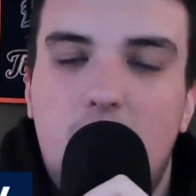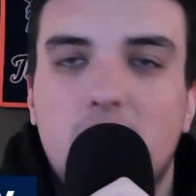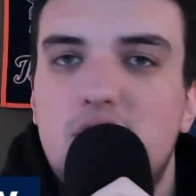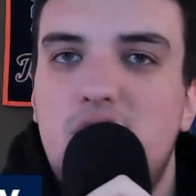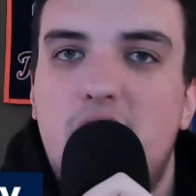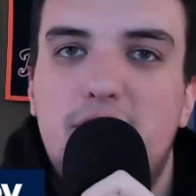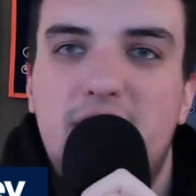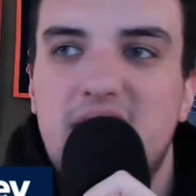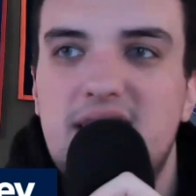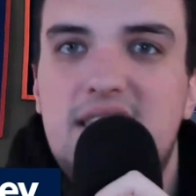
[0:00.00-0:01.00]
All-Star
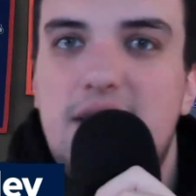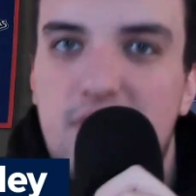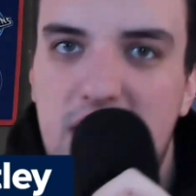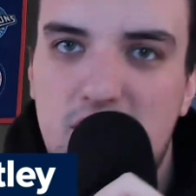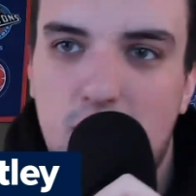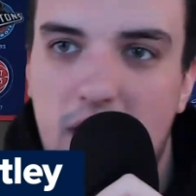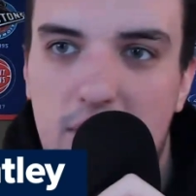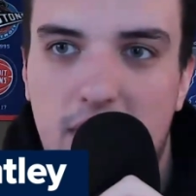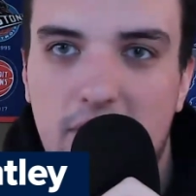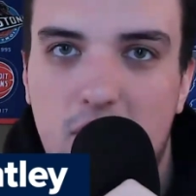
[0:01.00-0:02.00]
festivities right
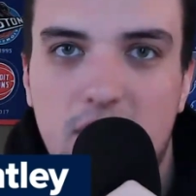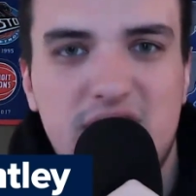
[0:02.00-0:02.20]
around the corner.